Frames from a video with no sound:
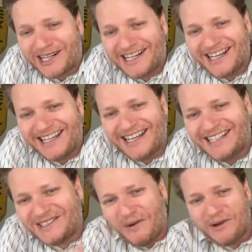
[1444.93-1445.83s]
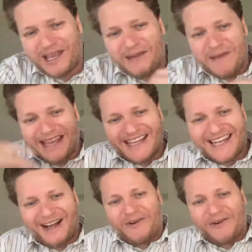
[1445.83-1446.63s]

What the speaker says: and so we can make a